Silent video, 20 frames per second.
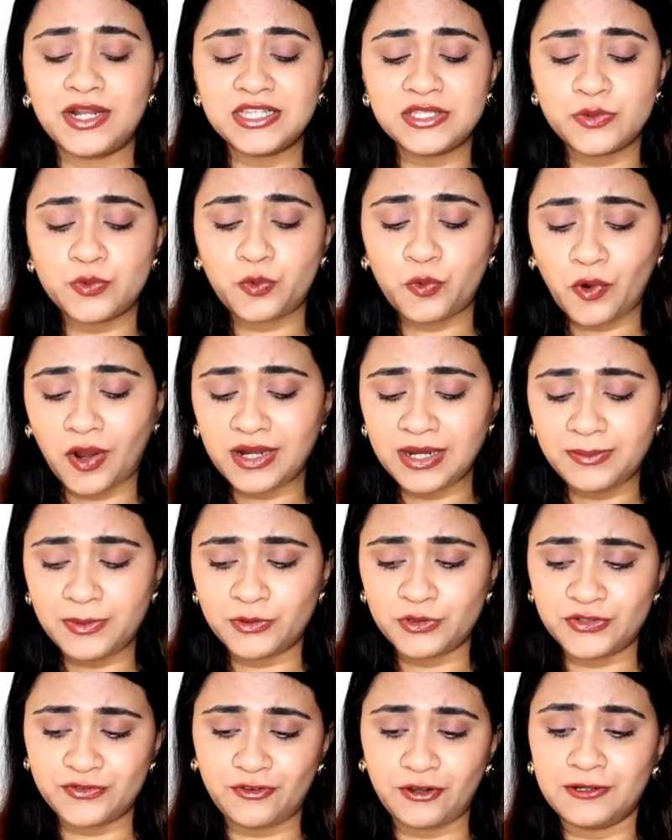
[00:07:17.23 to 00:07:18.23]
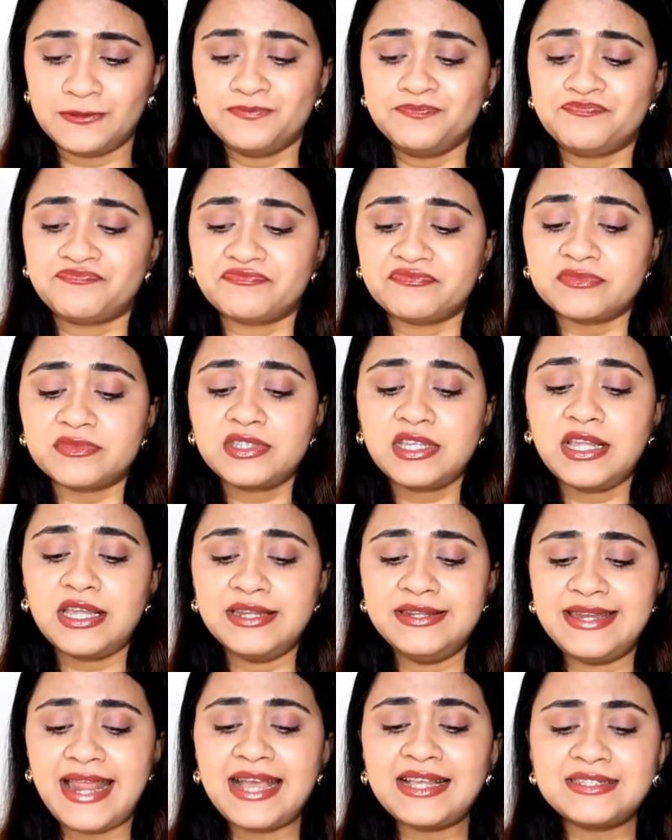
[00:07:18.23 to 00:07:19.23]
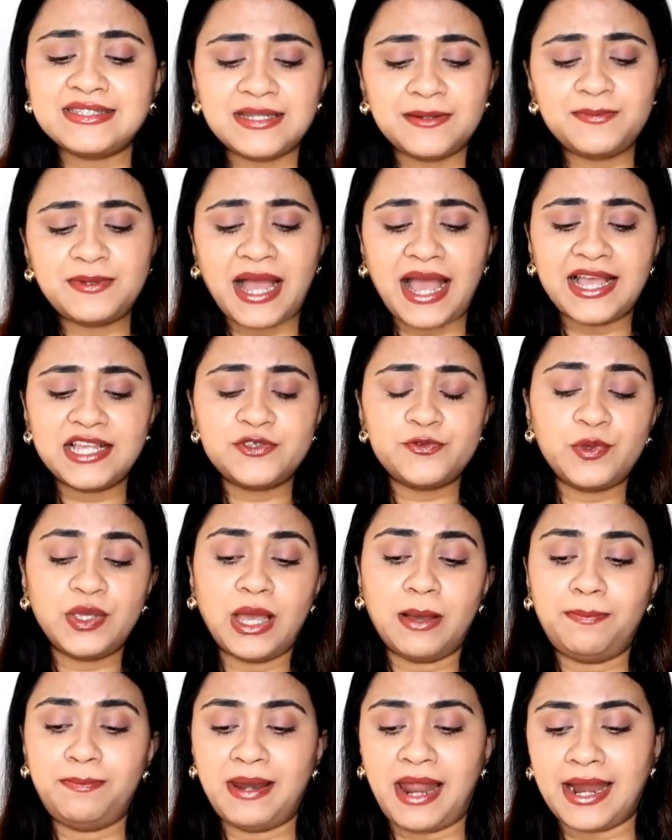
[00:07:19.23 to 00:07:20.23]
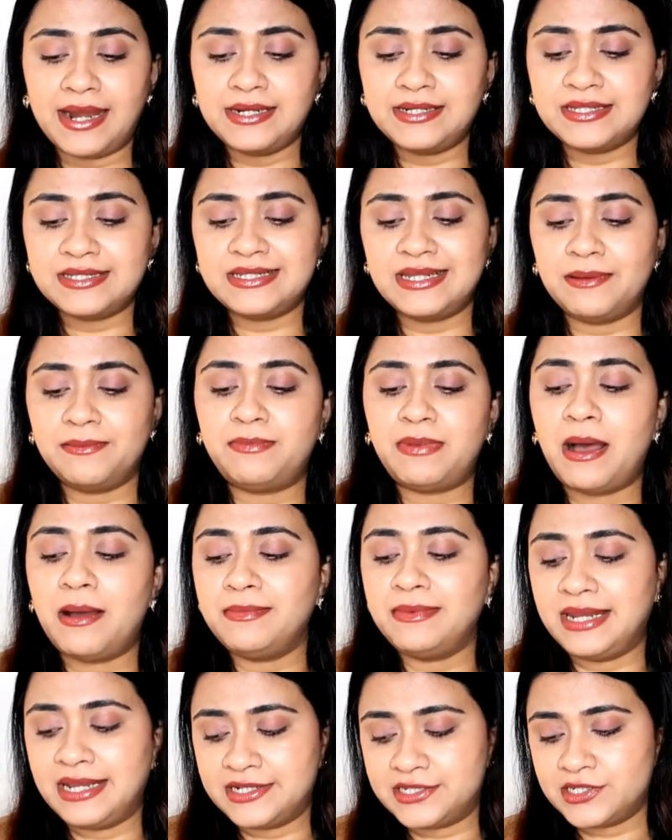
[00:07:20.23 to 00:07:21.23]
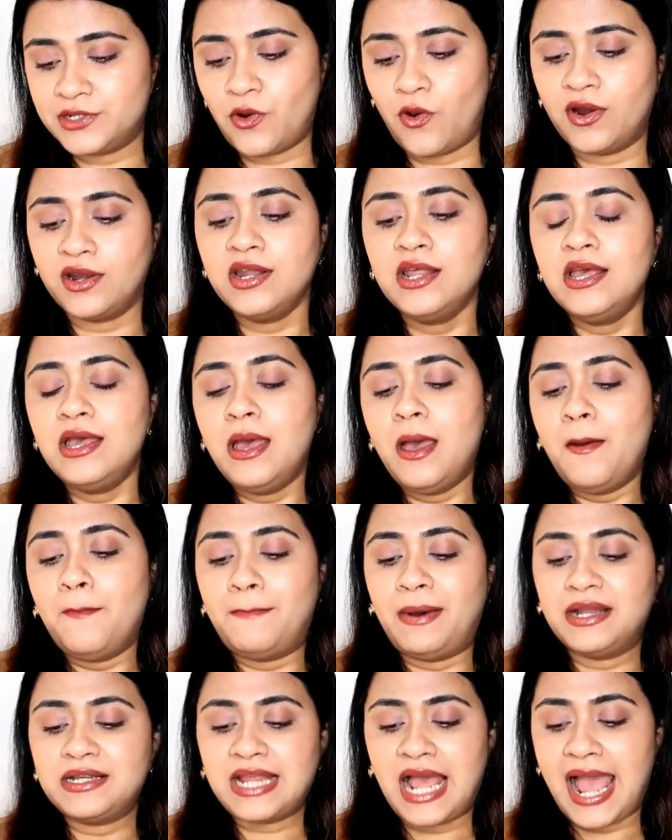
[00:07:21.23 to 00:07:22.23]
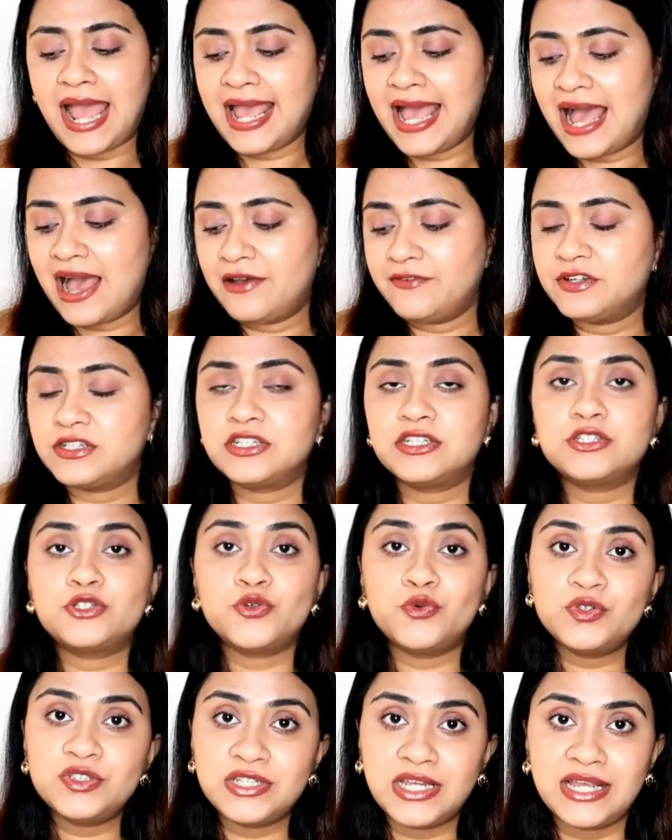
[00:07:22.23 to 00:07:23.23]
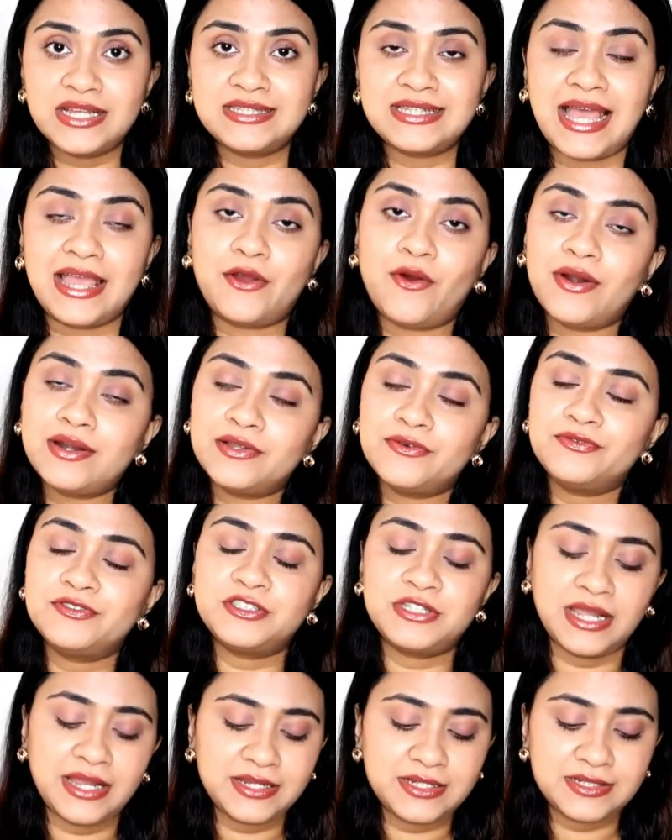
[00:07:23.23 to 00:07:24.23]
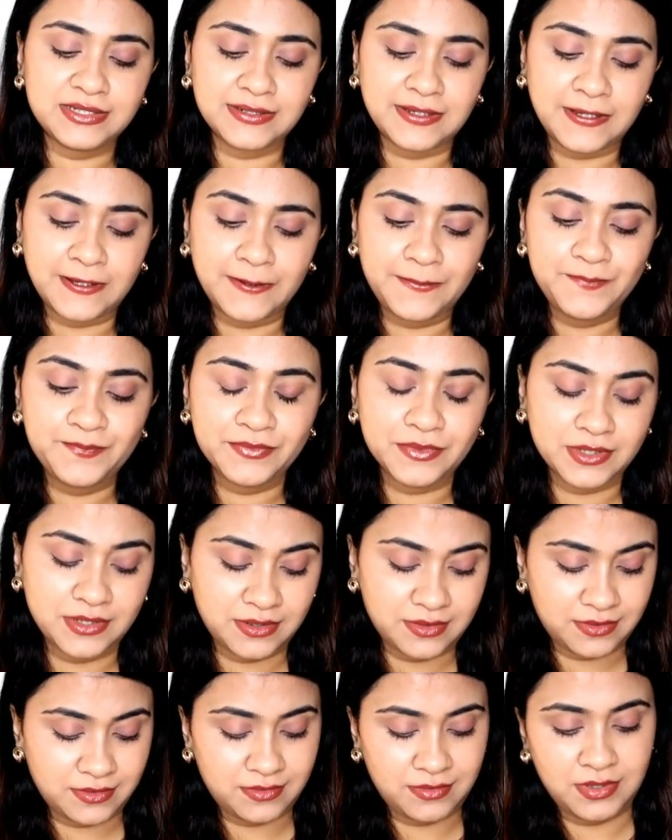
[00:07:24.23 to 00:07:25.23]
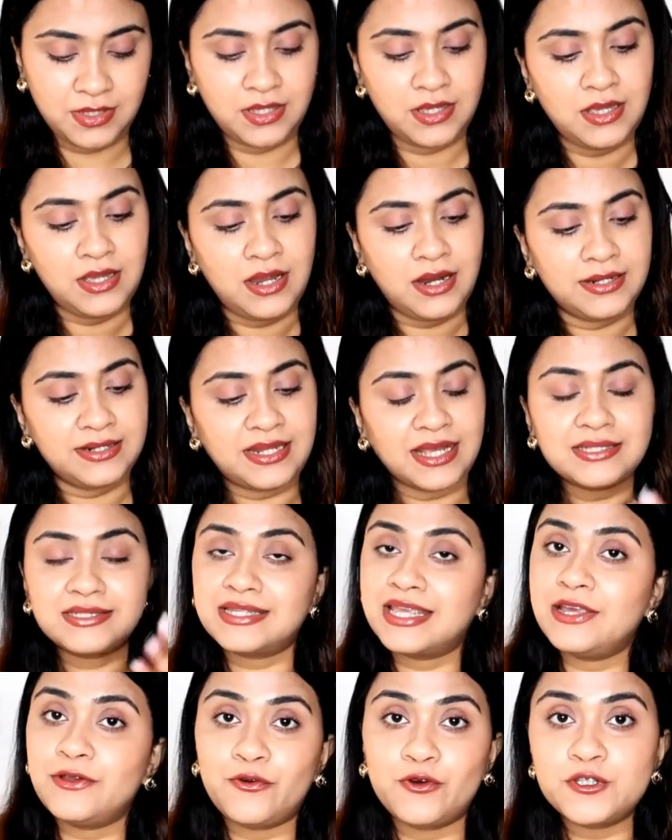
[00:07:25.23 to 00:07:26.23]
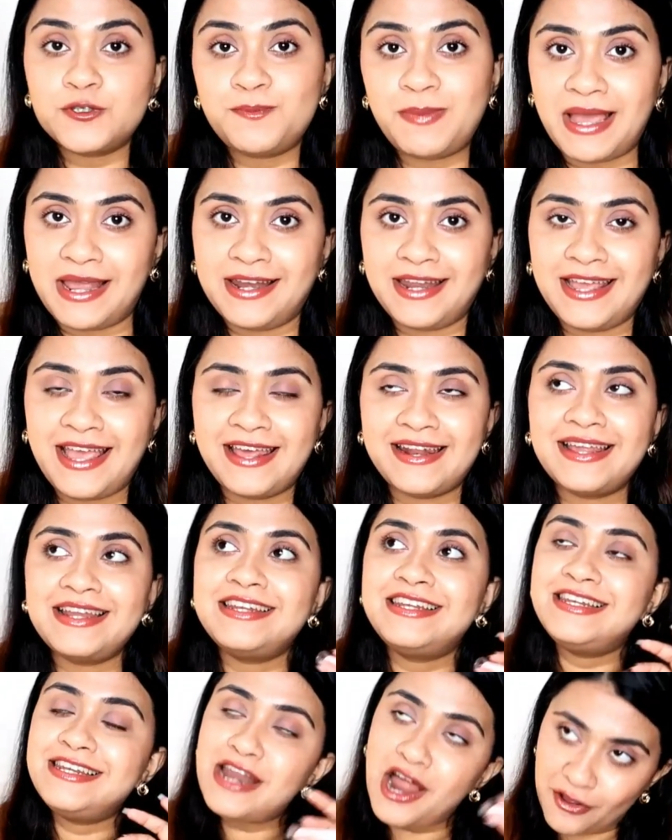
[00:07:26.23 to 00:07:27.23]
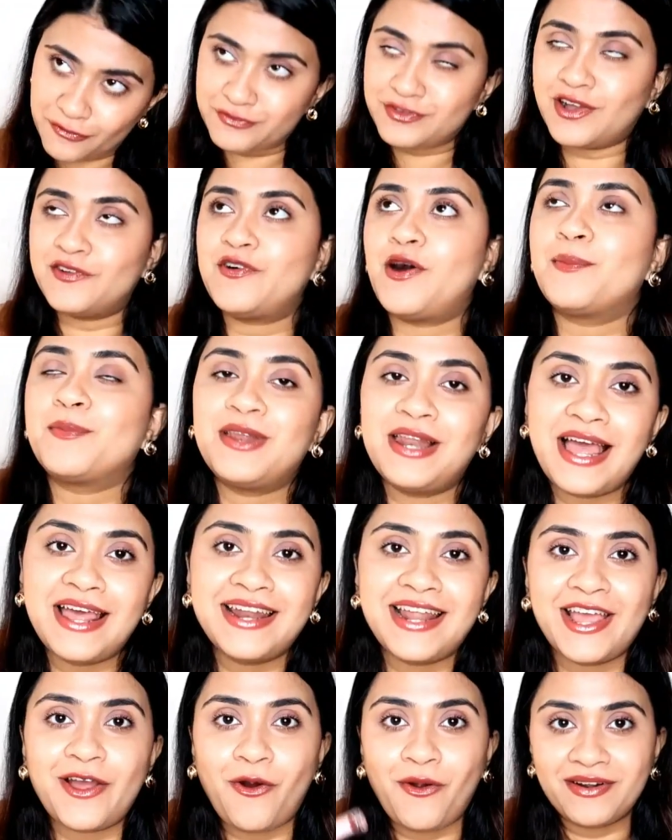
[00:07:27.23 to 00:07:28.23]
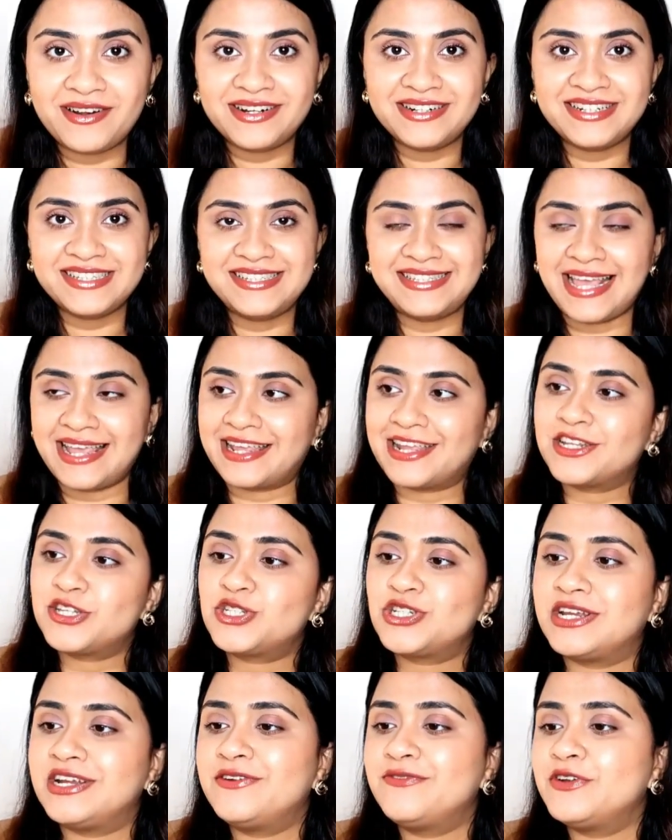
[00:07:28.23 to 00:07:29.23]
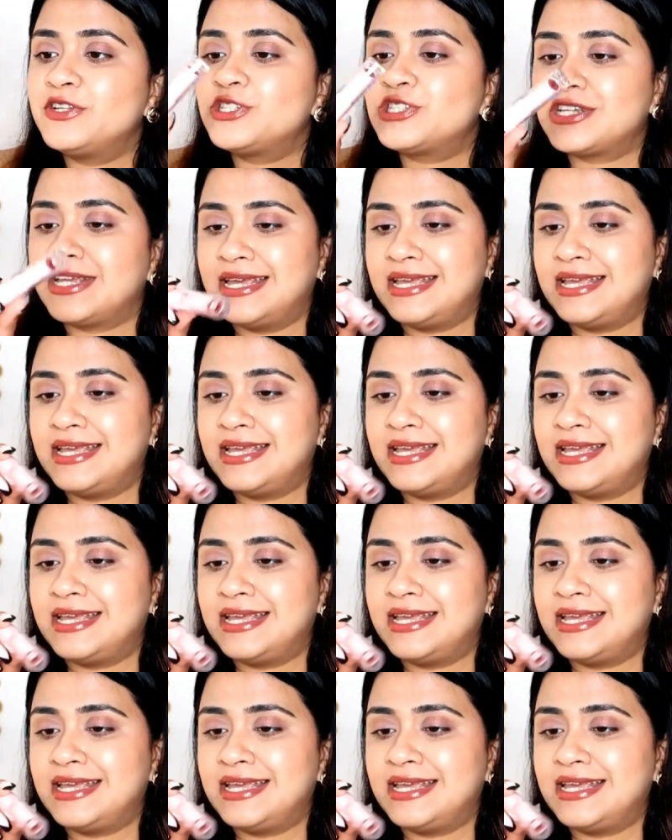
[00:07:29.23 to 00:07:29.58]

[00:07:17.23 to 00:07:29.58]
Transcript: one is really beautiful. Next up guys, we applied this lip balm later on, but I have it in two shades. I got the shade Dusky Rose pehle and I love the formula, and I ordered the second shade, which